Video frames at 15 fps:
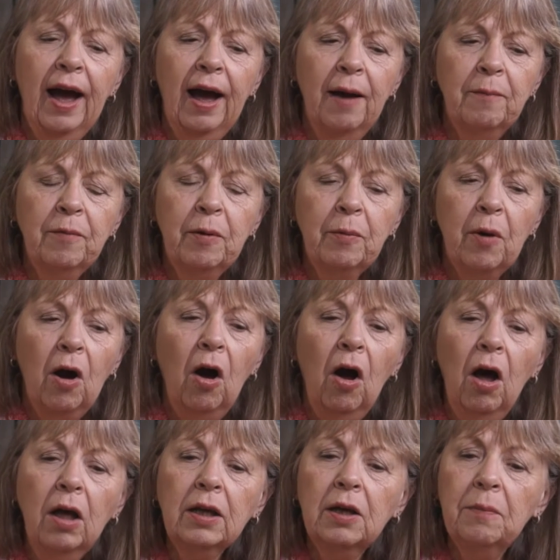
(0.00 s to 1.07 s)
Um, we were
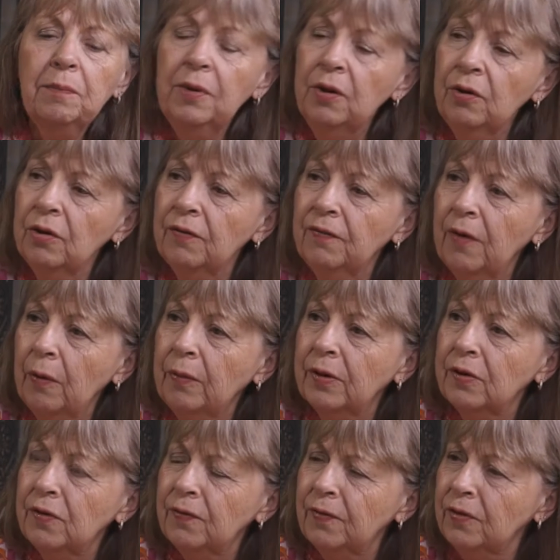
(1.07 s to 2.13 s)
all computer
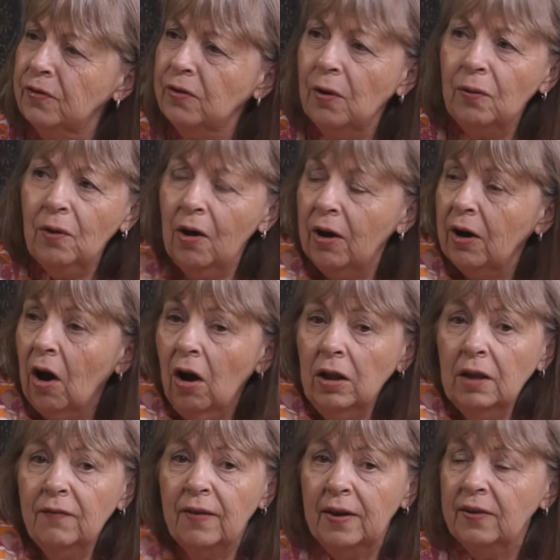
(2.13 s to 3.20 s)
focused for so long,
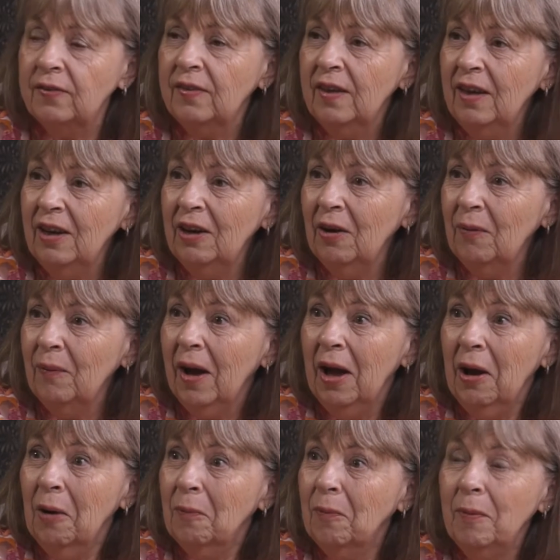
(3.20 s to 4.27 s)
all of us. You know,
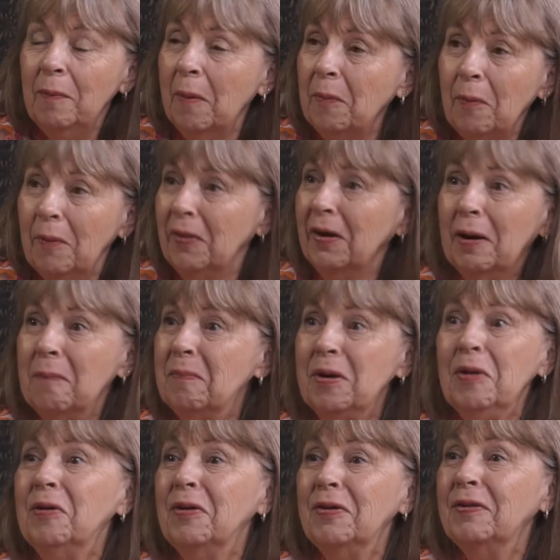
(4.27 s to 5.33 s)
no. remember when the
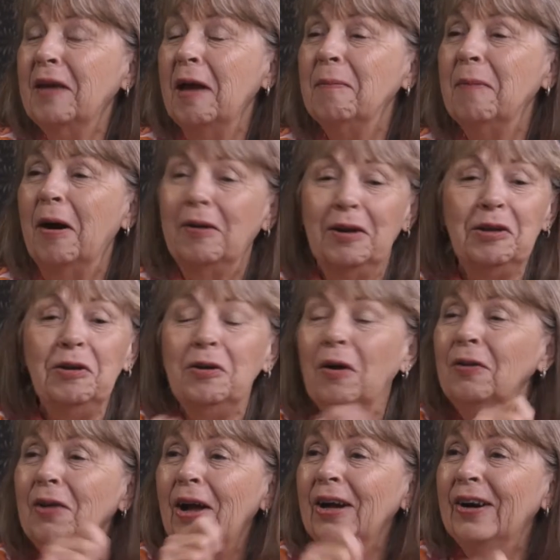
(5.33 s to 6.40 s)
computers came out and you no
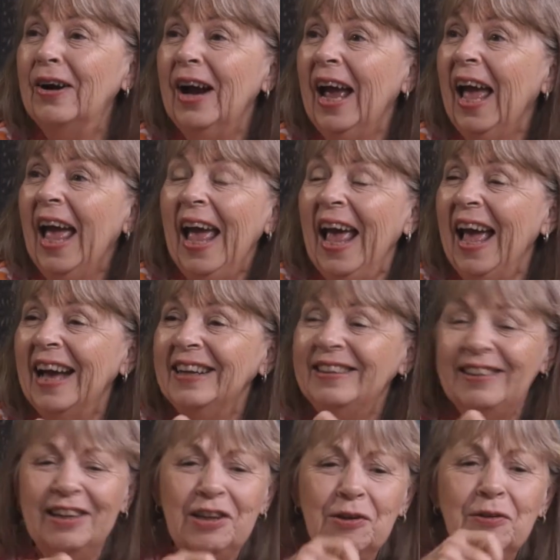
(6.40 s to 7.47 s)
longer had
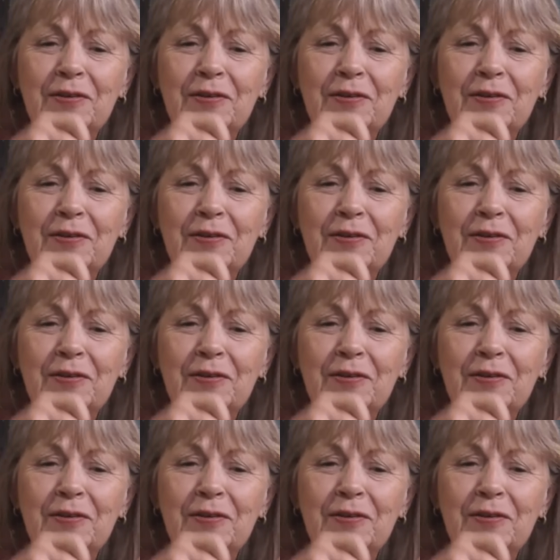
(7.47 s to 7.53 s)
to use